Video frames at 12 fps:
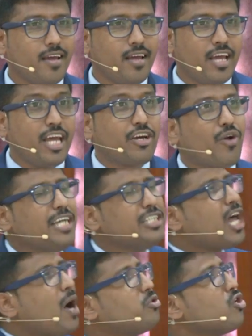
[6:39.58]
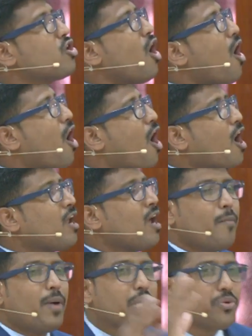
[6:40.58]
He cries out to God,
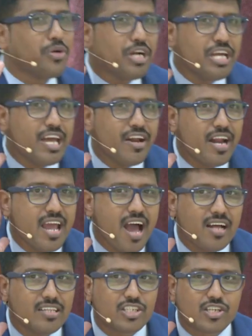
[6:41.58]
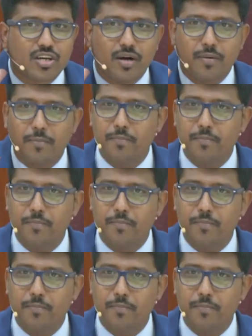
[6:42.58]
but he couldn't hear any answer.